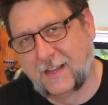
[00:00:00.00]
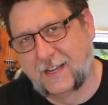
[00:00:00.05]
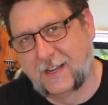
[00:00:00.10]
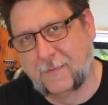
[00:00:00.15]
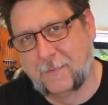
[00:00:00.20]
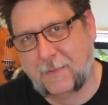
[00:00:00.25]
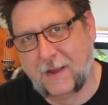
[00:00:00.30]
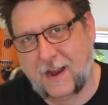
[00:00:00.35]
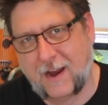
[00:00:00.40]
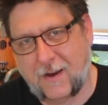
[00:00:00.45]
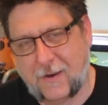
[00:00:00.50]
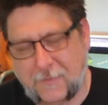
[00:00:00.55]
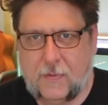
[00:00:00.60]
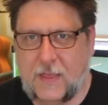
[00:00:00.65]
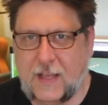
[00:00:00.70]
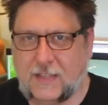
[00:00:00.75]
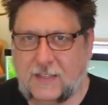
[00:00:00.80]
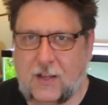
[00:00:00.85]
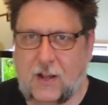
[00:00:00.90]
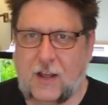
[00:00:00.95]
compare.
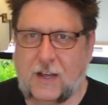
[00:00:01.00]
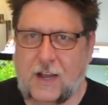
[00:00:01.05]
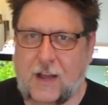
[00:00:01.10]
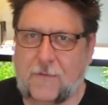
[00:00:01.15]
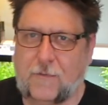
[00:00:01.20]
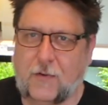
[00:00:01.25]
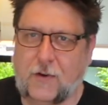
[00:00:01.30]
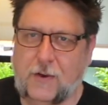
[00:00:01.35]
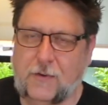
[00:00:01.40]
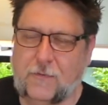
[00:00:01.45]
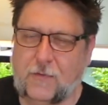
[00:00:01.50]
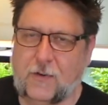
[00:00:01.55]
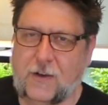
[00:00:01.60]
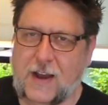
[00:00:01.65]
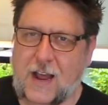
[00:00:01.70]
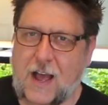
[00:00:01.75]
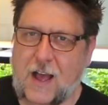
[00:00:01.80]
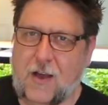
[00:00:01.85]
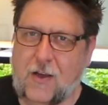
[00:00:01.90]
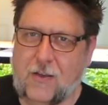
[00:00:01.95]
That's all I got for you for
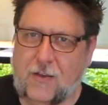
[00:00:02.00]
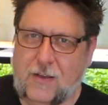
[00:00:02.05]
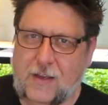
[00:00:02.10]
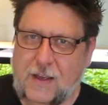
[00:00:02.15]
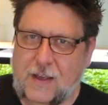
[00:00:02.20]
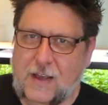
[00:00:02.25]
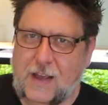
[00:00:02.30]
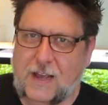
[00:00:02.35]
now.